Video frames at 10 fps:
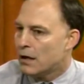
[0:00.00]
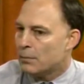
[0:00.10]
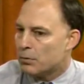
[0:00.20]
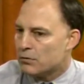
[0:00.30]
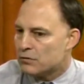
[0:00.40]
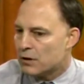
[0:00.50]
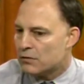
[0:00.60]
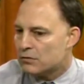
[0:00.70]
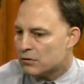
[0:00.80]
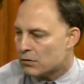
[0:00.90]
It
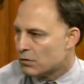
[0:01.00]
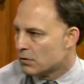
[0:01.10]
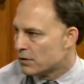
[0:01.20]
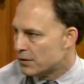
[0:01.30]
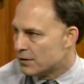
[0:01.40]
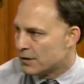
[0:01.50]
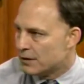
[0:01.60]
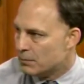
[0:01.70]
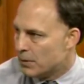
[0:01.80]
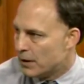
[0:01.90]
presents earlier
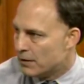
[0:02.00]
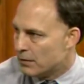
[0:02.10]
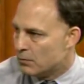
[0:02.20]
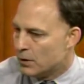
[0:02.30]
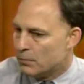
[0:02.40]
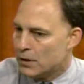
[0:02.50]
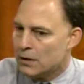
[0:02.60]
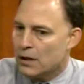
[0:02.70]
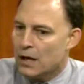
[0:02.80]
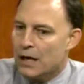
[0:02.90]
in men than women.